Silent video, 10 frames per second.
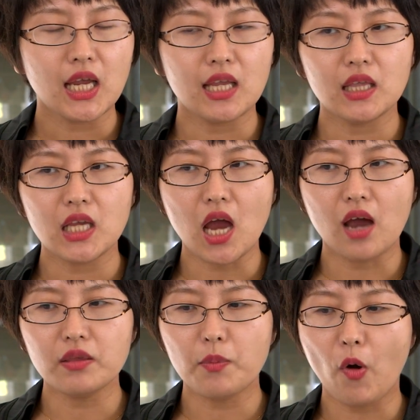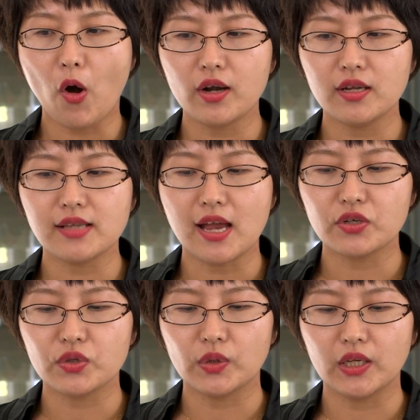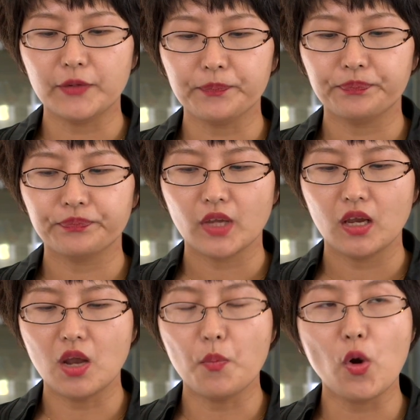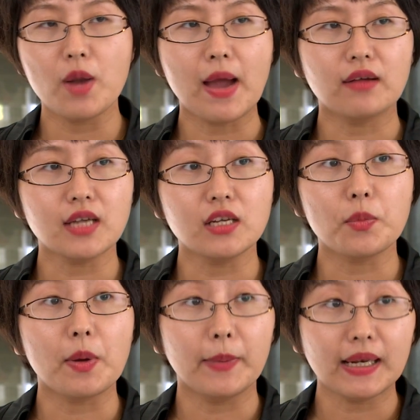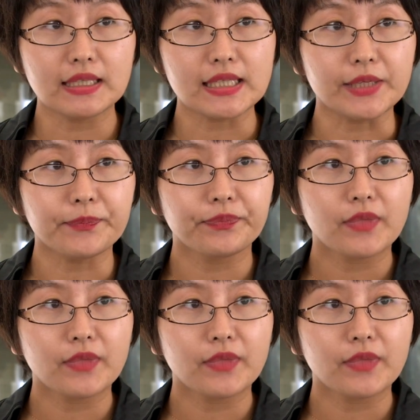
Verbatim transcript: And the other part is actually you know, more about interoperability.